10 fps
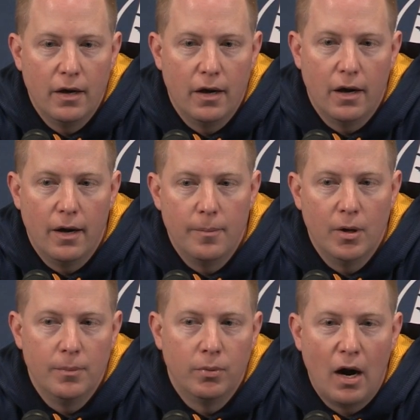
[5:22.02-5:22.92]
Uh,
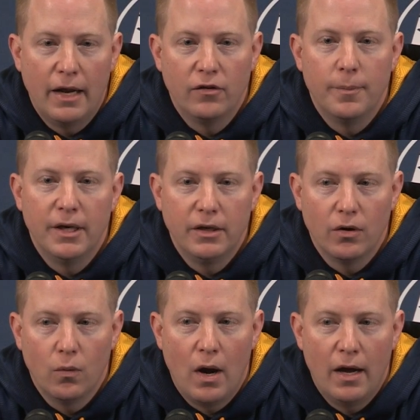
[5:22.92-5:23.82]
but Brian's been
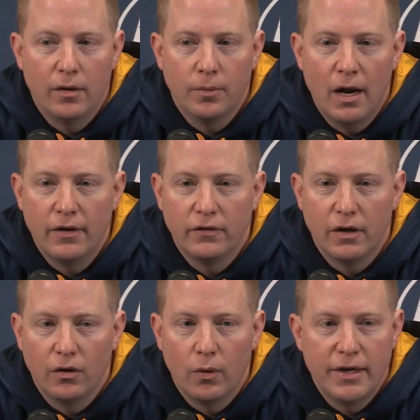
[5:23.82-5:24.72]
here a while, and Brian's
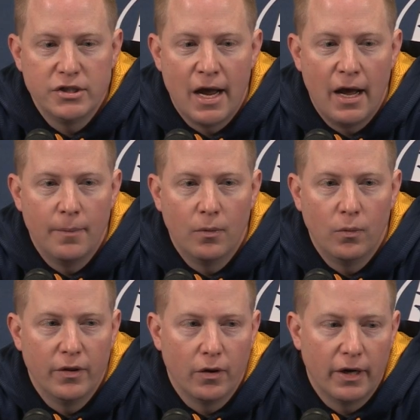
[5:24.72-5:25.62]
done a great job
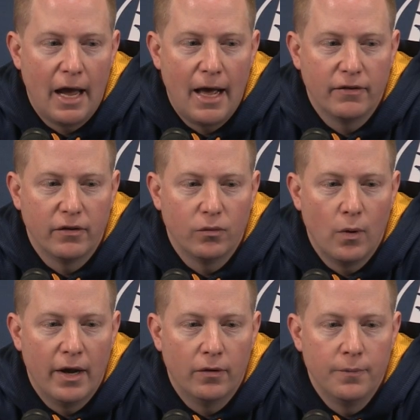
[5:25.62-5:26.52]
with our guys as
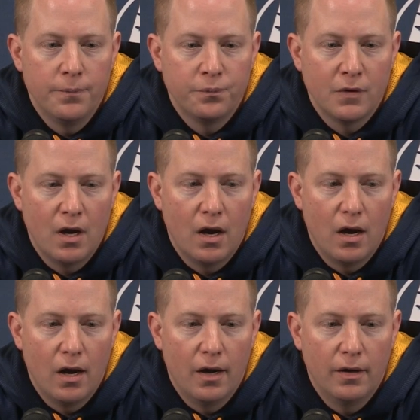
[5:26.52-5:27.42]
well.
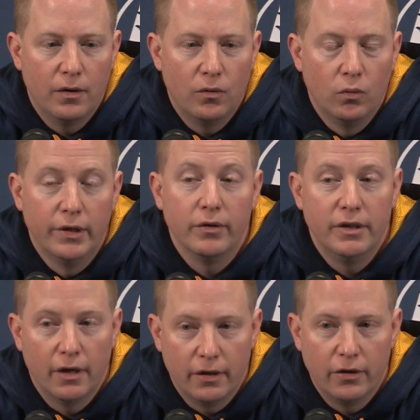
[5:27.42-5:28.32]
Uh, really
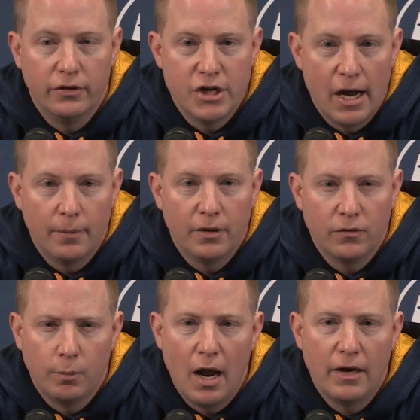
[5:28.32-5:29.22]
done a good job
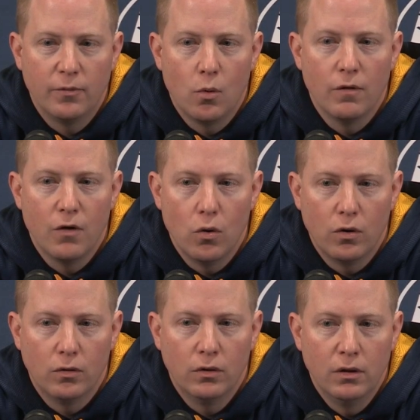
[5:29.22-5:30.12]
because Brian's more
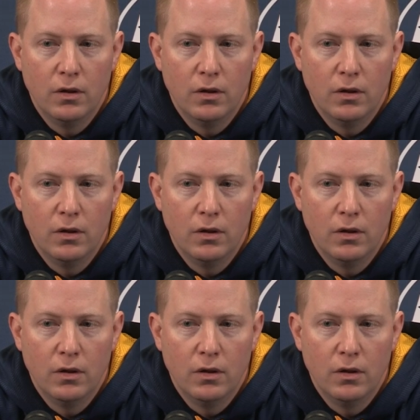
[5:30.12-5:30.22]
vocal,